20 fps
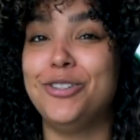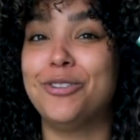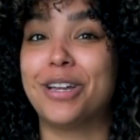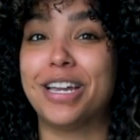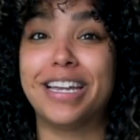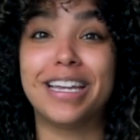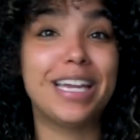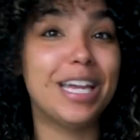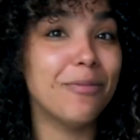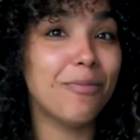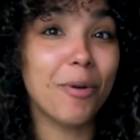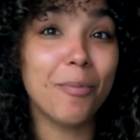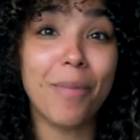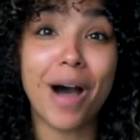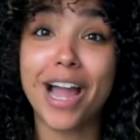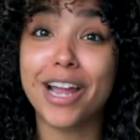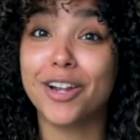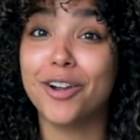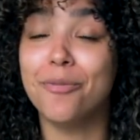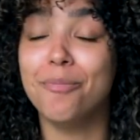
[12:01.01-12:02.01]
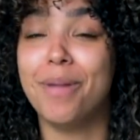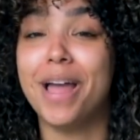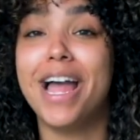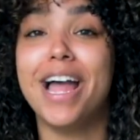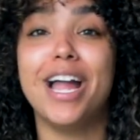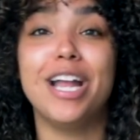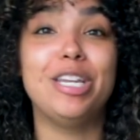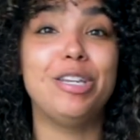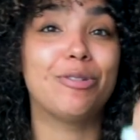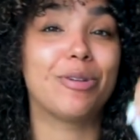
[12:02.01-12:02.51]
You can keep them by your
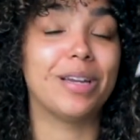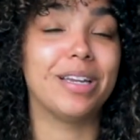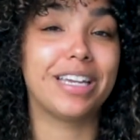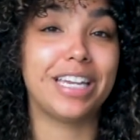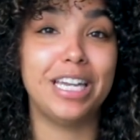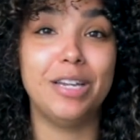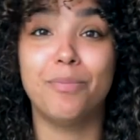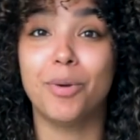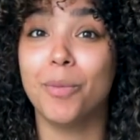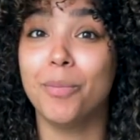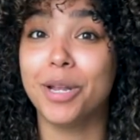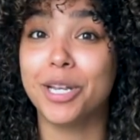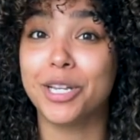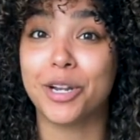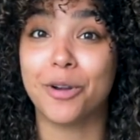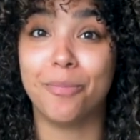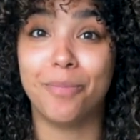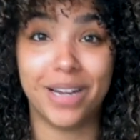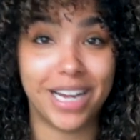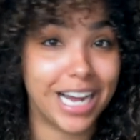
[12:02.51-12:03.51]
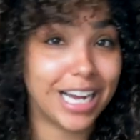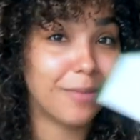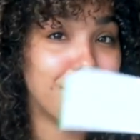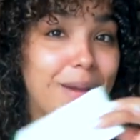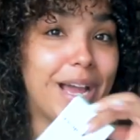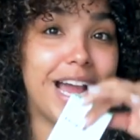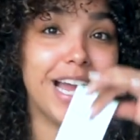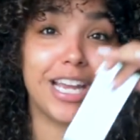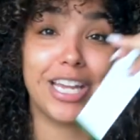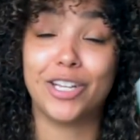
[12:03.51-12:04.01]
bed, you can keep them in your
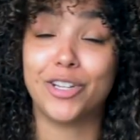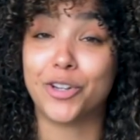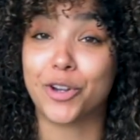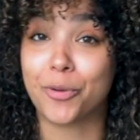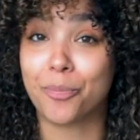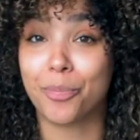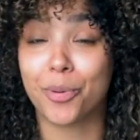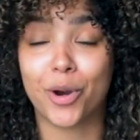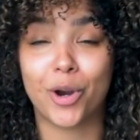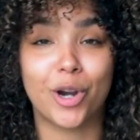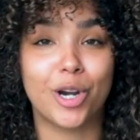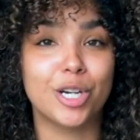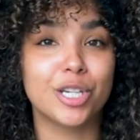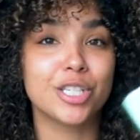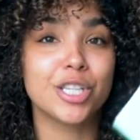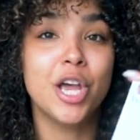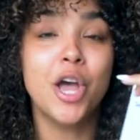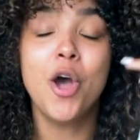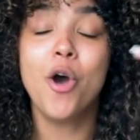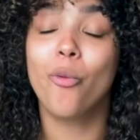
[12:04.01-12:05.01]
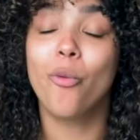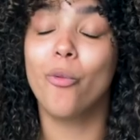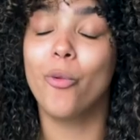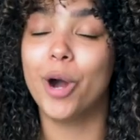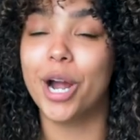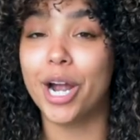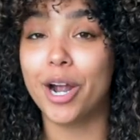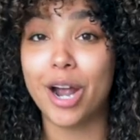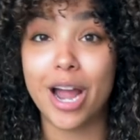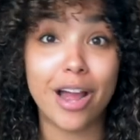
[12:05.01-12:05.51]
backpack, in your purse,
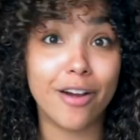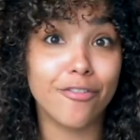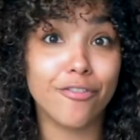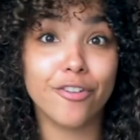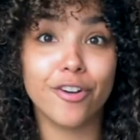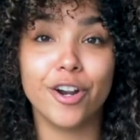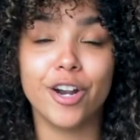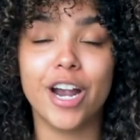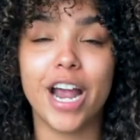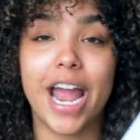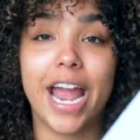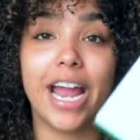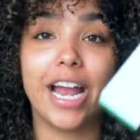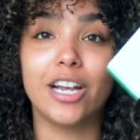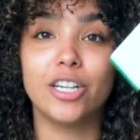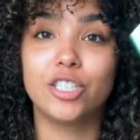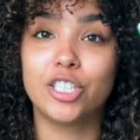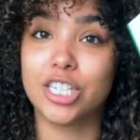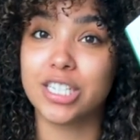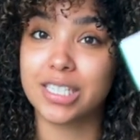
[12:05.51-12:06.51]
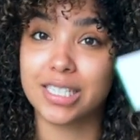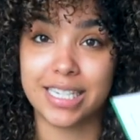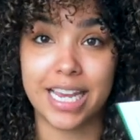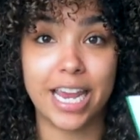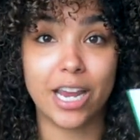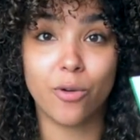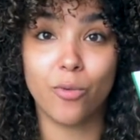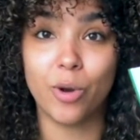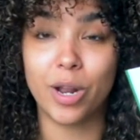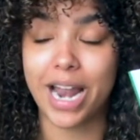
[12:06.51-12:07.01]
wherever, and just
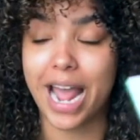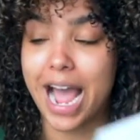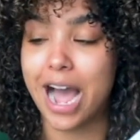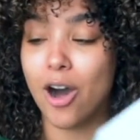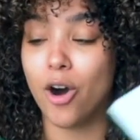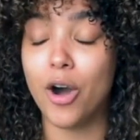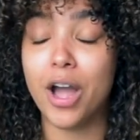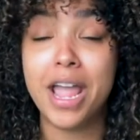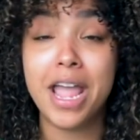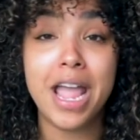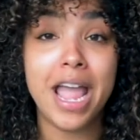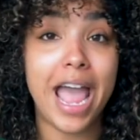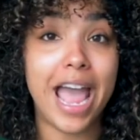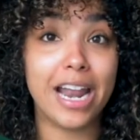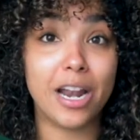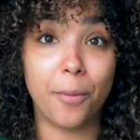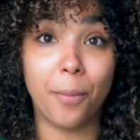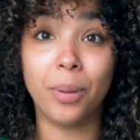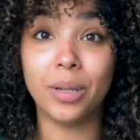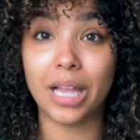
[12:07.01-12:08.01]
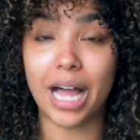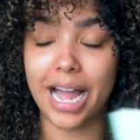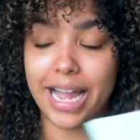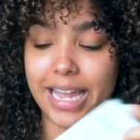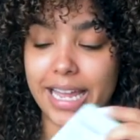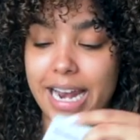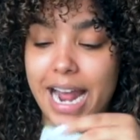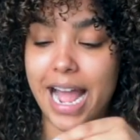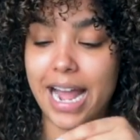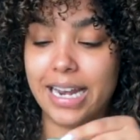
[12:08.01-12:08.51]
take one out and apply
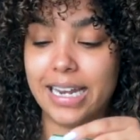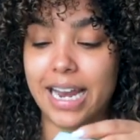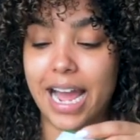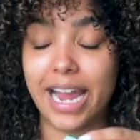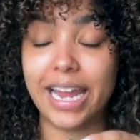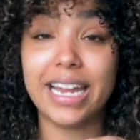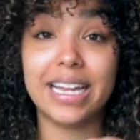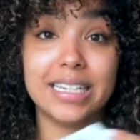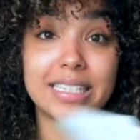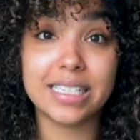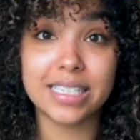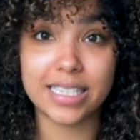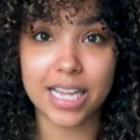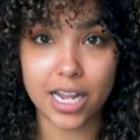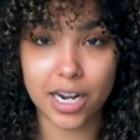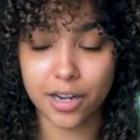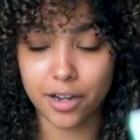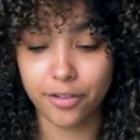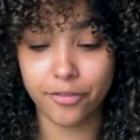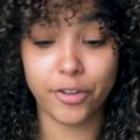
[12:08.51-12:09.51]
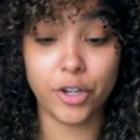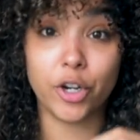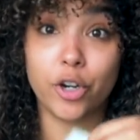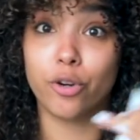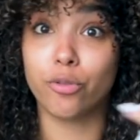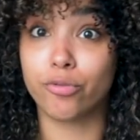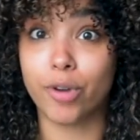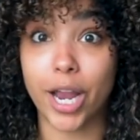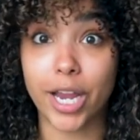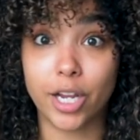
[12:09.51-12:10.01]
it at night instead of
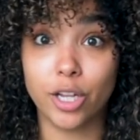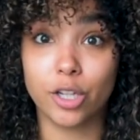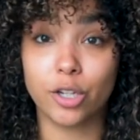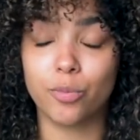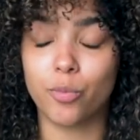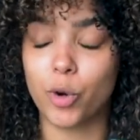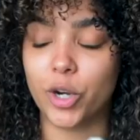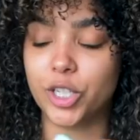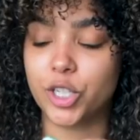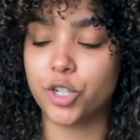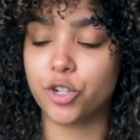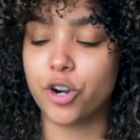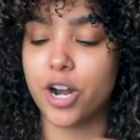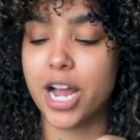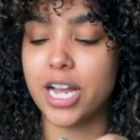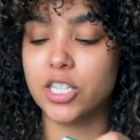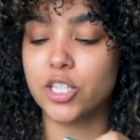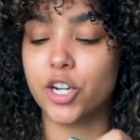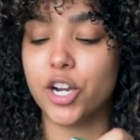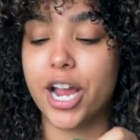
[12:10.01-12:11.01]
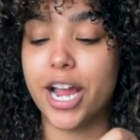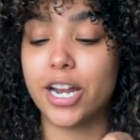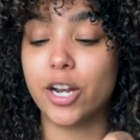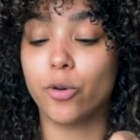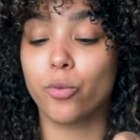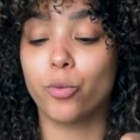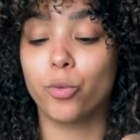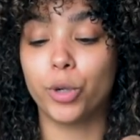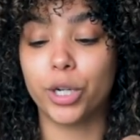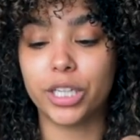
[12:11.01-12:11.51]
your regular moisturizer. And
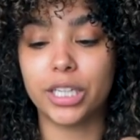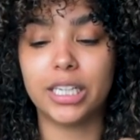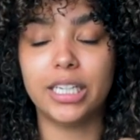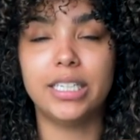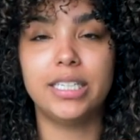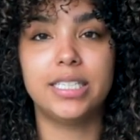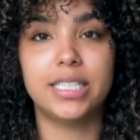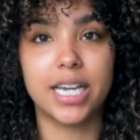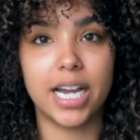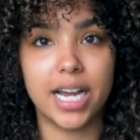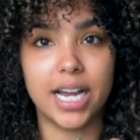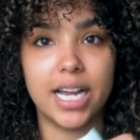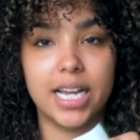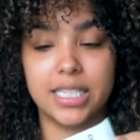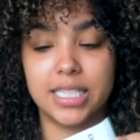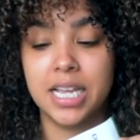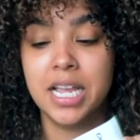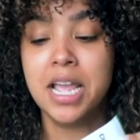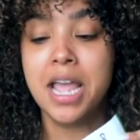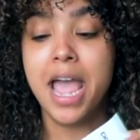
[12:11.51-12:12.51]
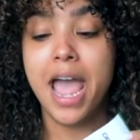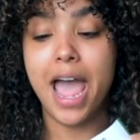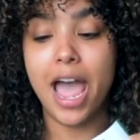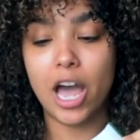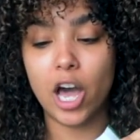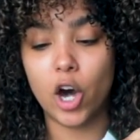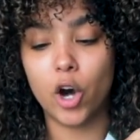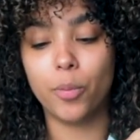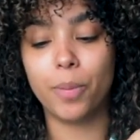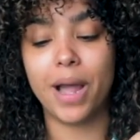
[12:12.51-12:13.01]
it really does
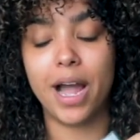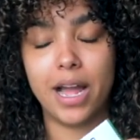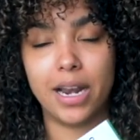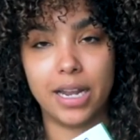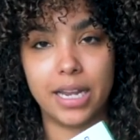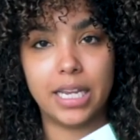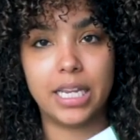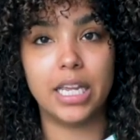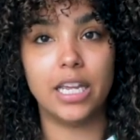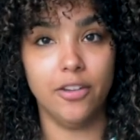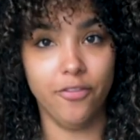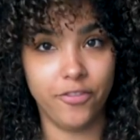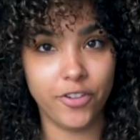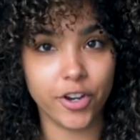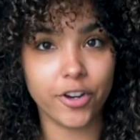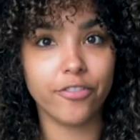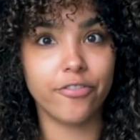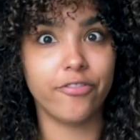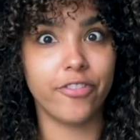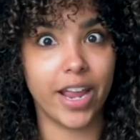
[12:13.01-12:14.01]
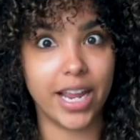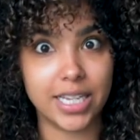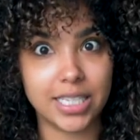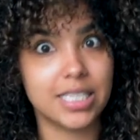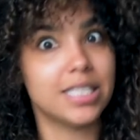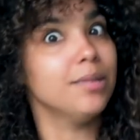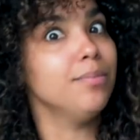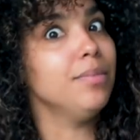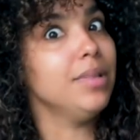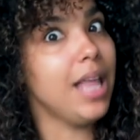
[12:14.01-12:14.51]
help kind of give your
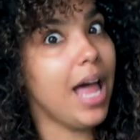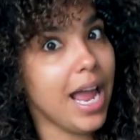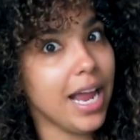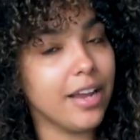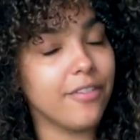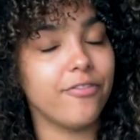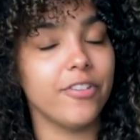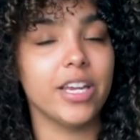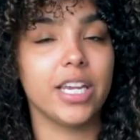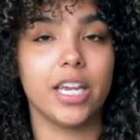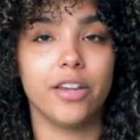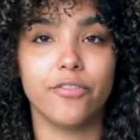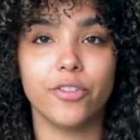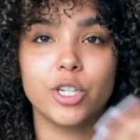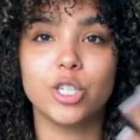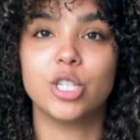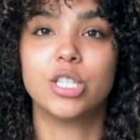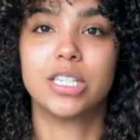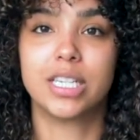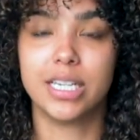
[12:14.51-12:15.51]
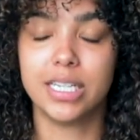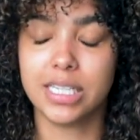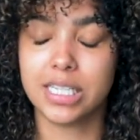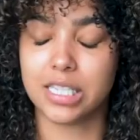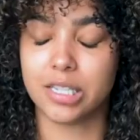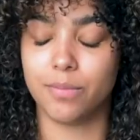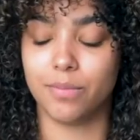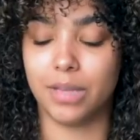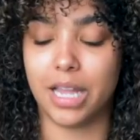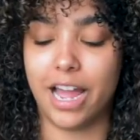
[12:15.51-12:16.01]
face some life and give your skin
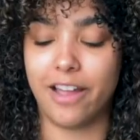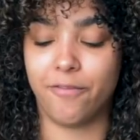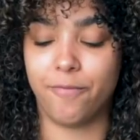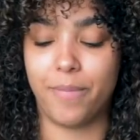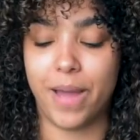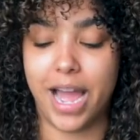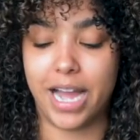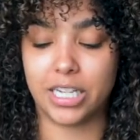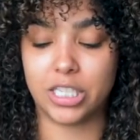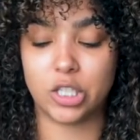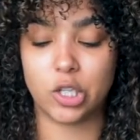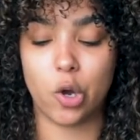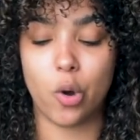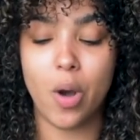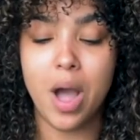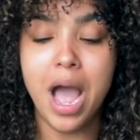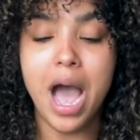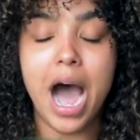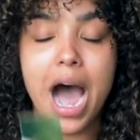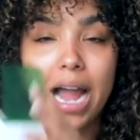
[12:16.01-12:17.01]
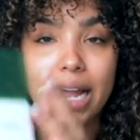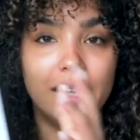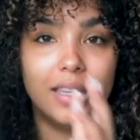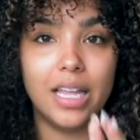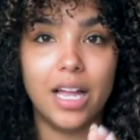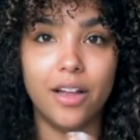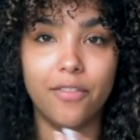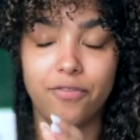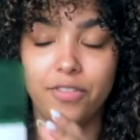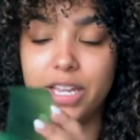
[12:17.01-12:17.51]
some life back. So I
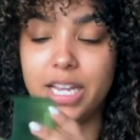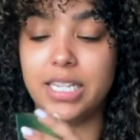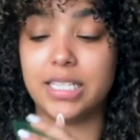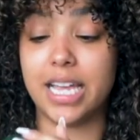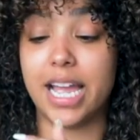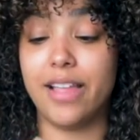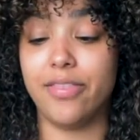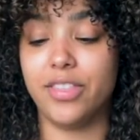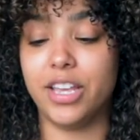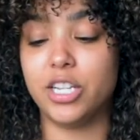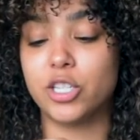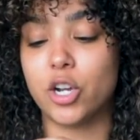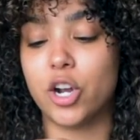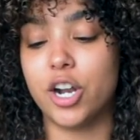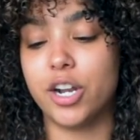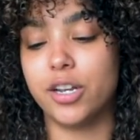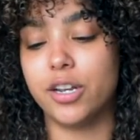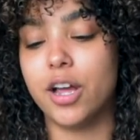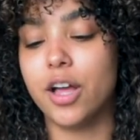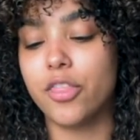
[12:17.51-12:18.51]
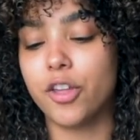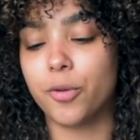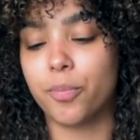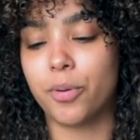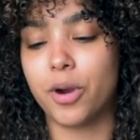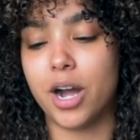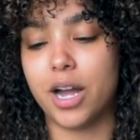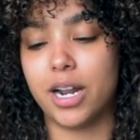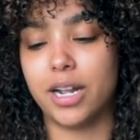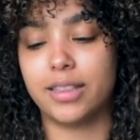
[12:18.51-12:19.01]
love these and these are another
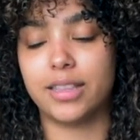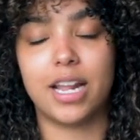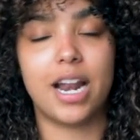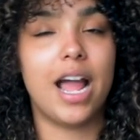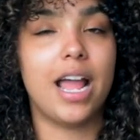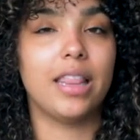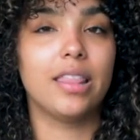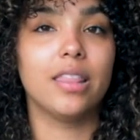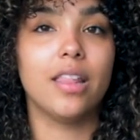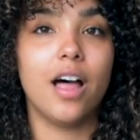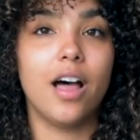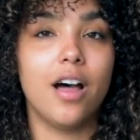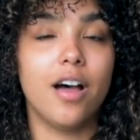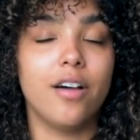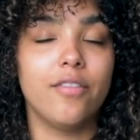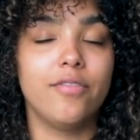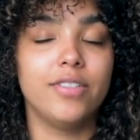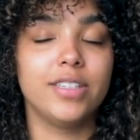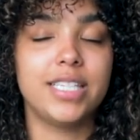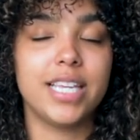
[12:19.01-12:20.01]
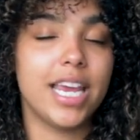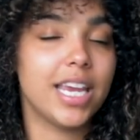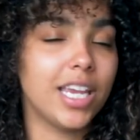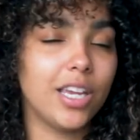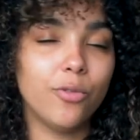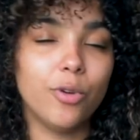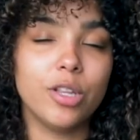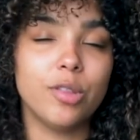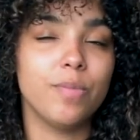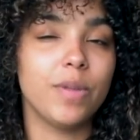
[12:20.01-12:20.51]
product that I love
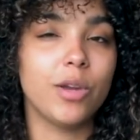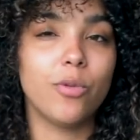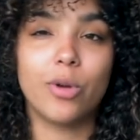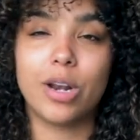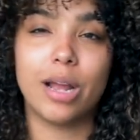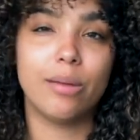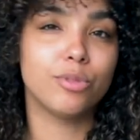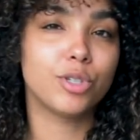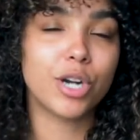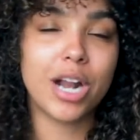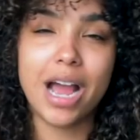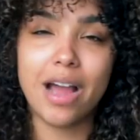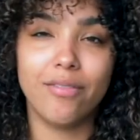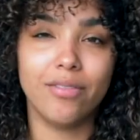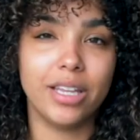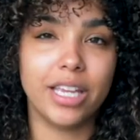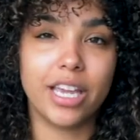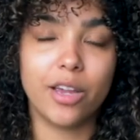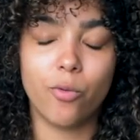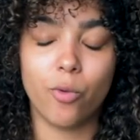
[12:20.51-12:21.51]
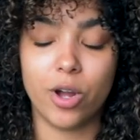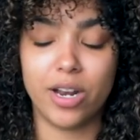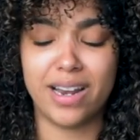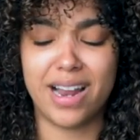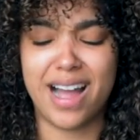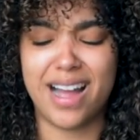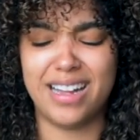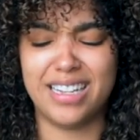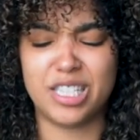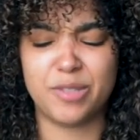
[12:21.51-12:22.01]
taking with me when I'm traveling and
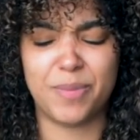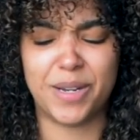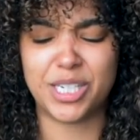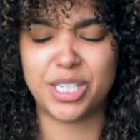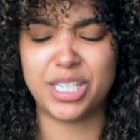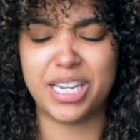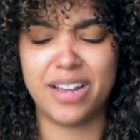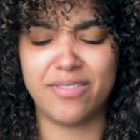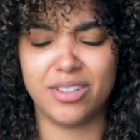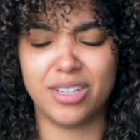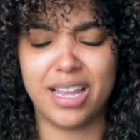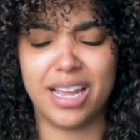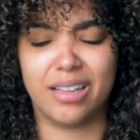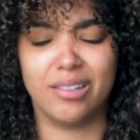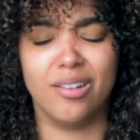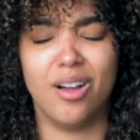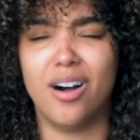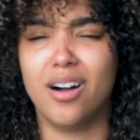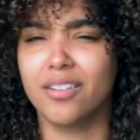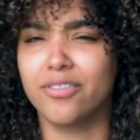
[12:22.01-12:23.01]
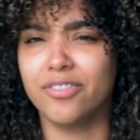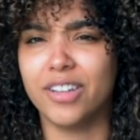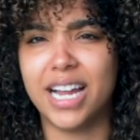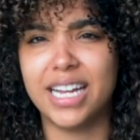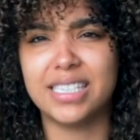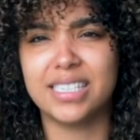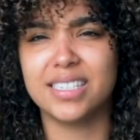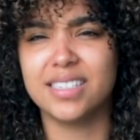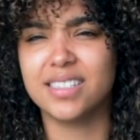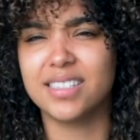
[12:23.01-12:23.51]
whatnot, especially after like long
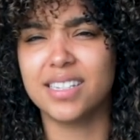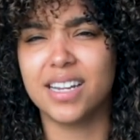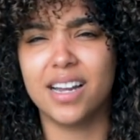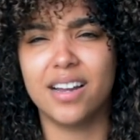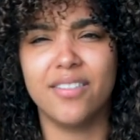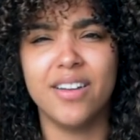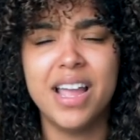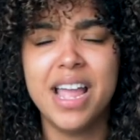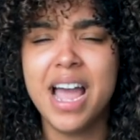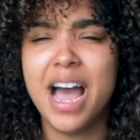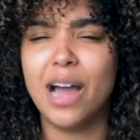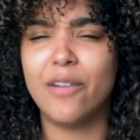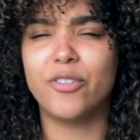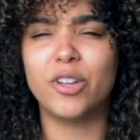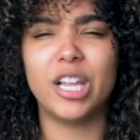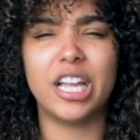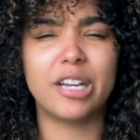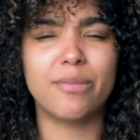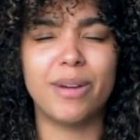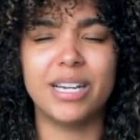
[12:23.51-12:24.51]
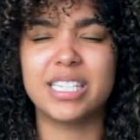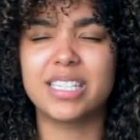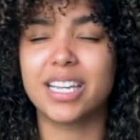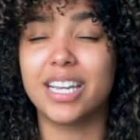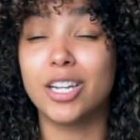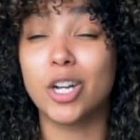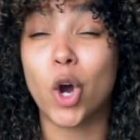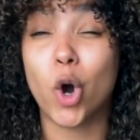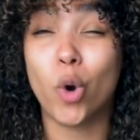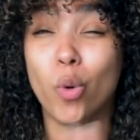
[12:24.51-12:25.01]
flights and stuff. I feel like my
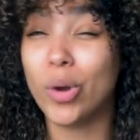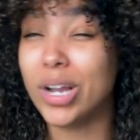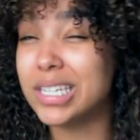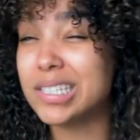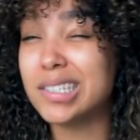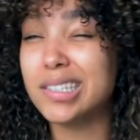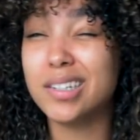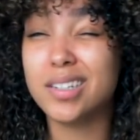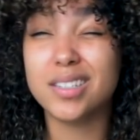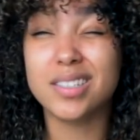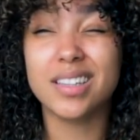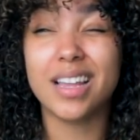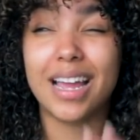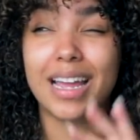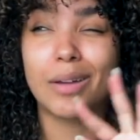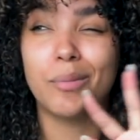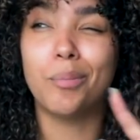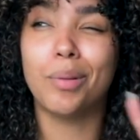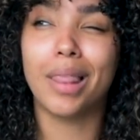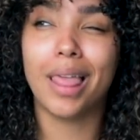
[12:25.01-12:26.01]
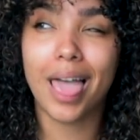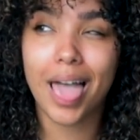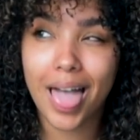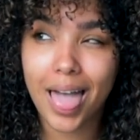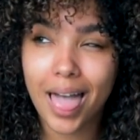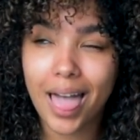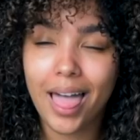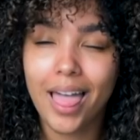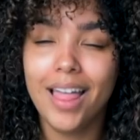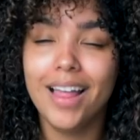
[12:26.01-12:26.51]
skin always looks like
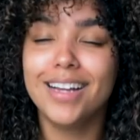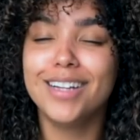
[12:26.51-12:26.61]
blah.